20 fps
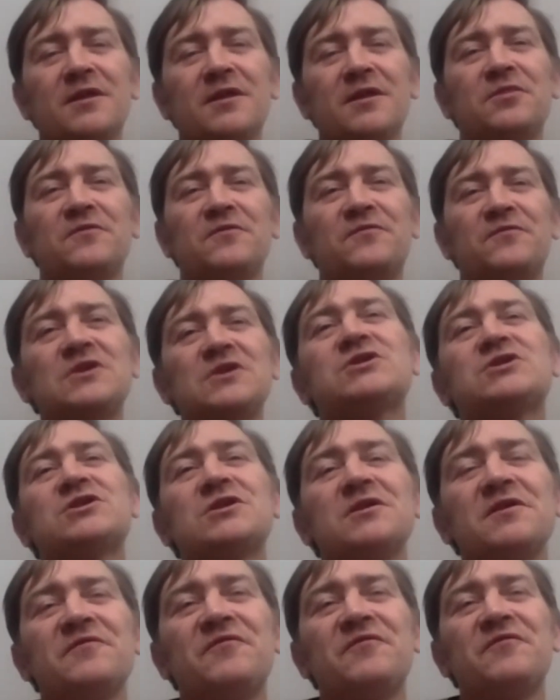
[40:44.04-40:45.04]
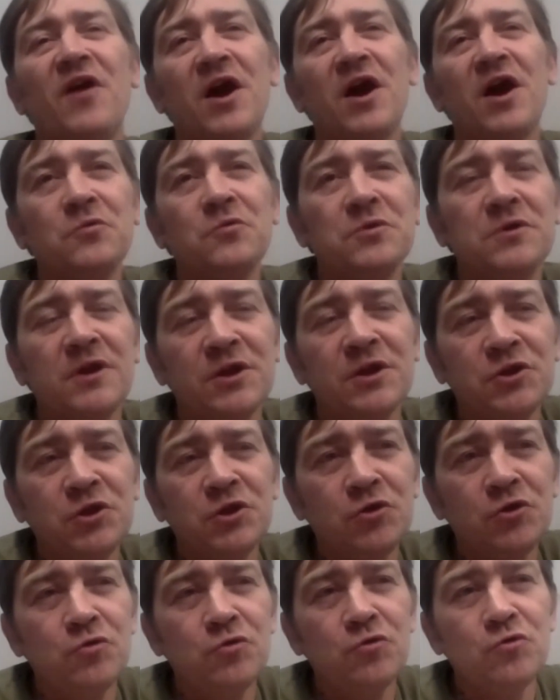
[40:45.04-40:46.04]
they've recently found a
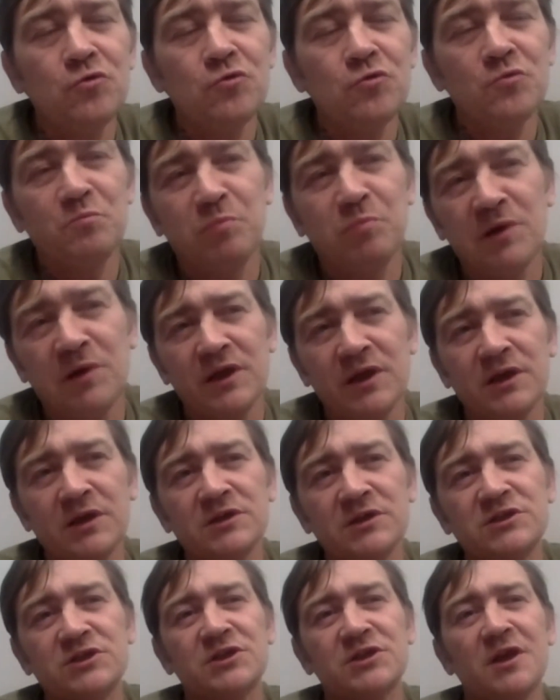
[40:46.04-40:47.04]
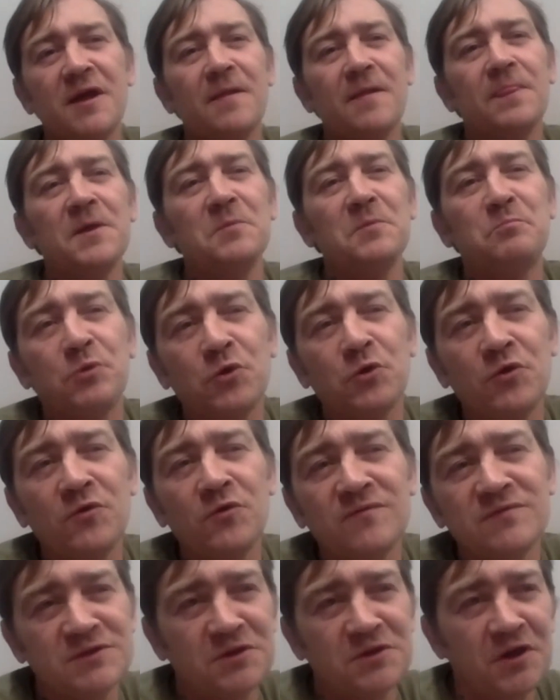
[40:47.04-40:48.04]
new place that
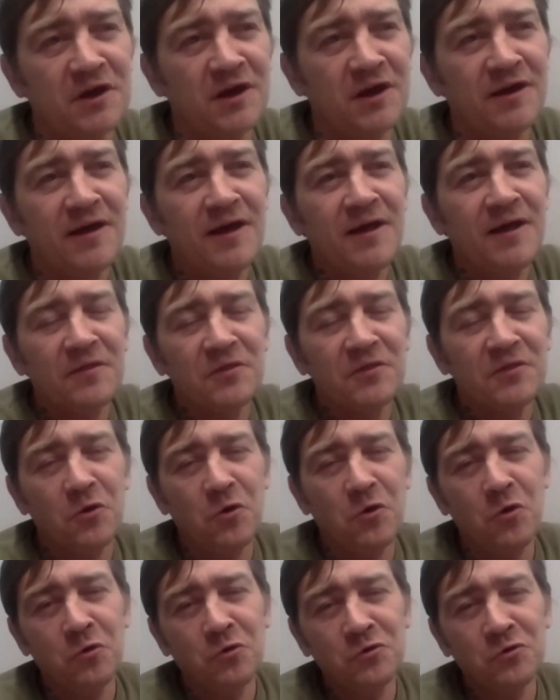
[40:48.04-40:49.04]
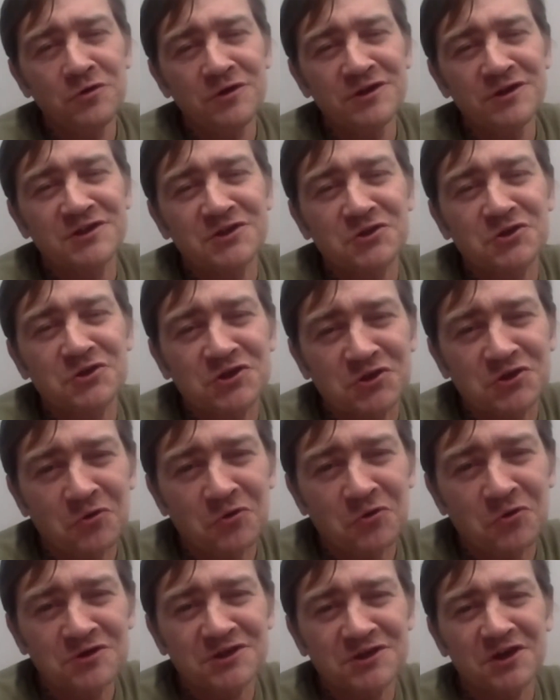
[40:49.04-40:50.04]
proves that the oldest
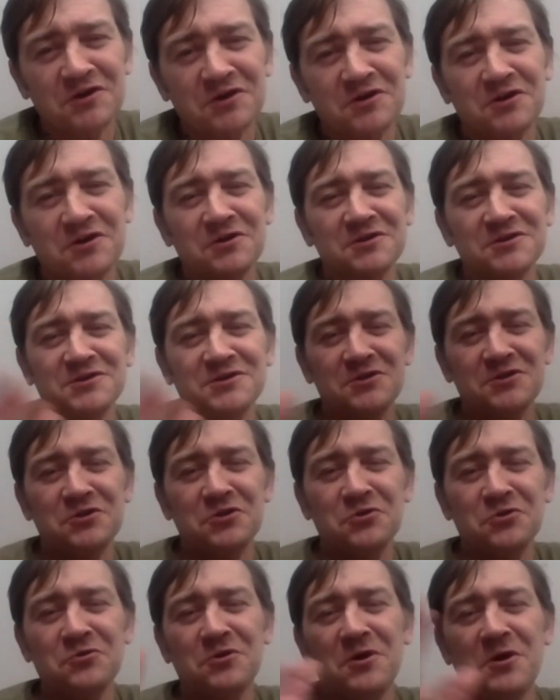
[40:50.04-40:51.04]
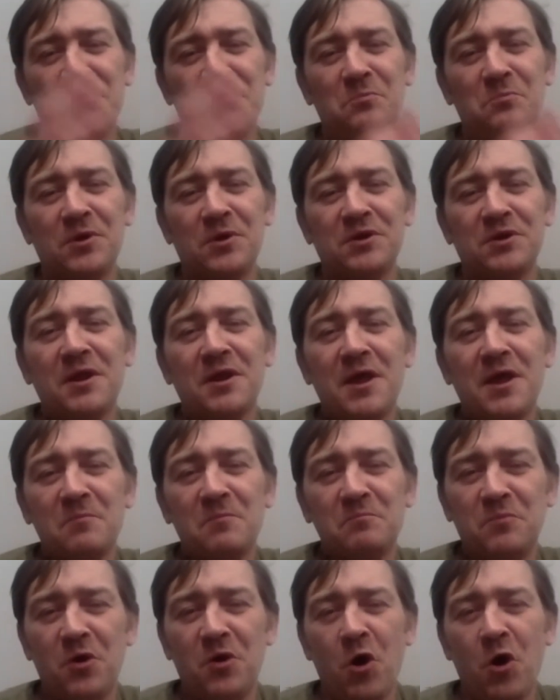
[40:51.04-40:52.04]
stone circles in Europe and
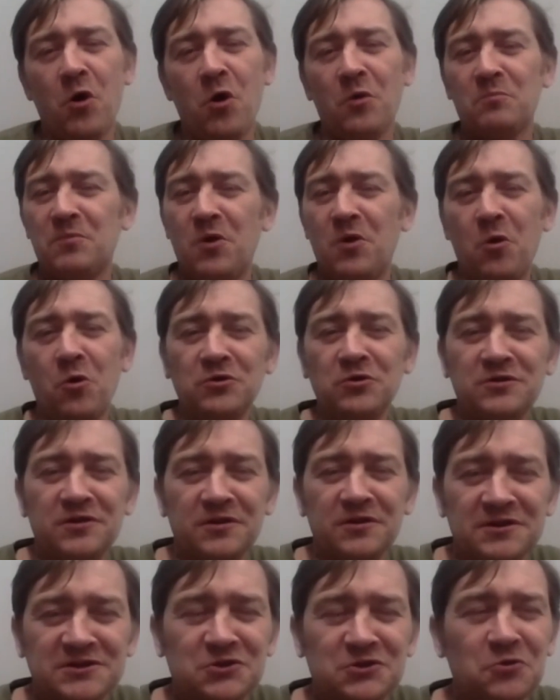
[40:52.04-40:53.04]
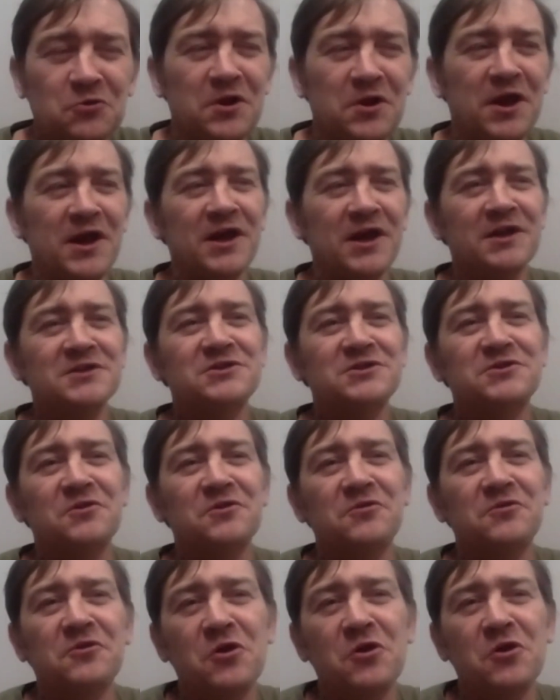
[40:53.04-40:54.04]
older than Stonehenge that
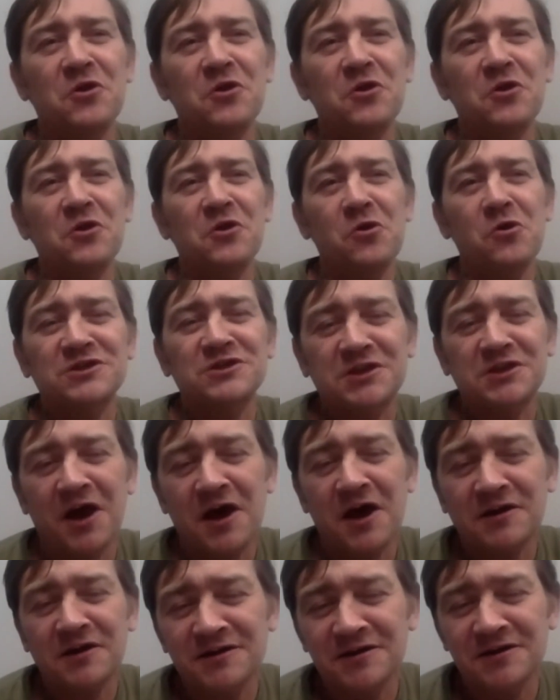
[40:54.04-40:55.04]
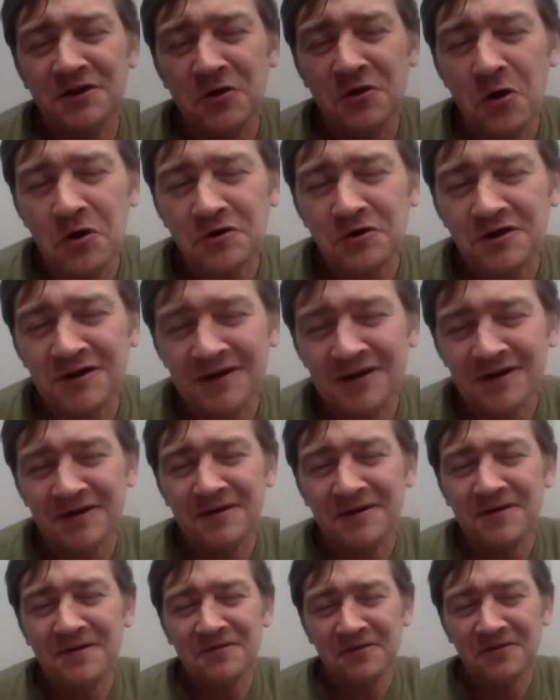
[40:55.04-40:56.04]
they all started in Orkney.
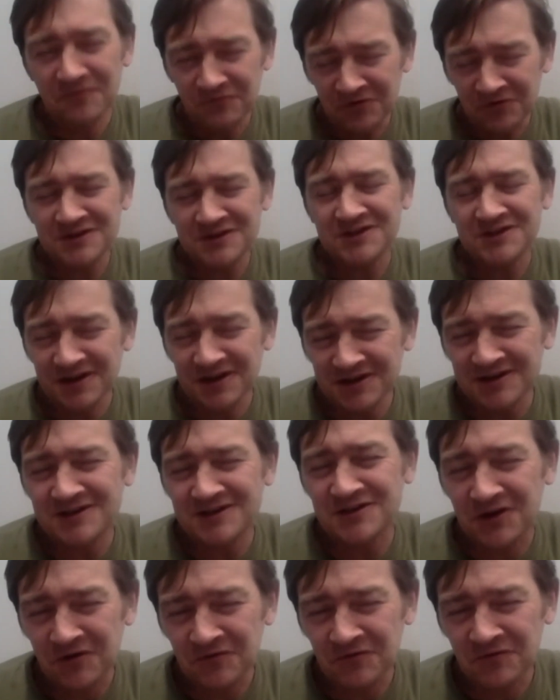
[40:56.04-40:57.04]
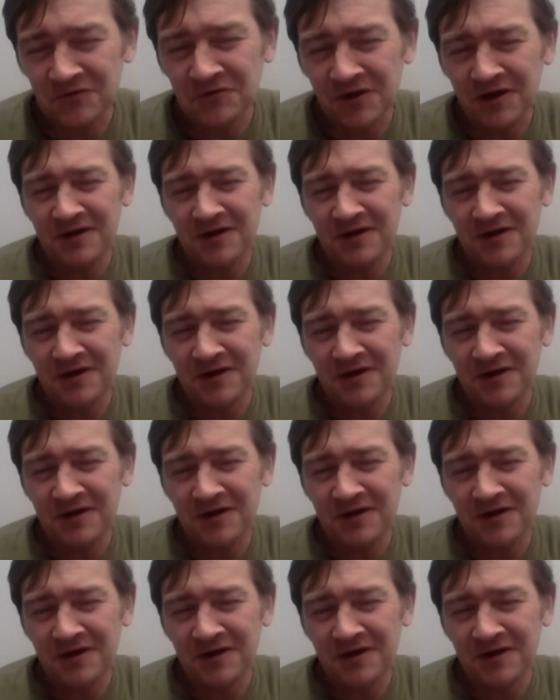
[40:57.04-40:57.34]
They've recently discovered that.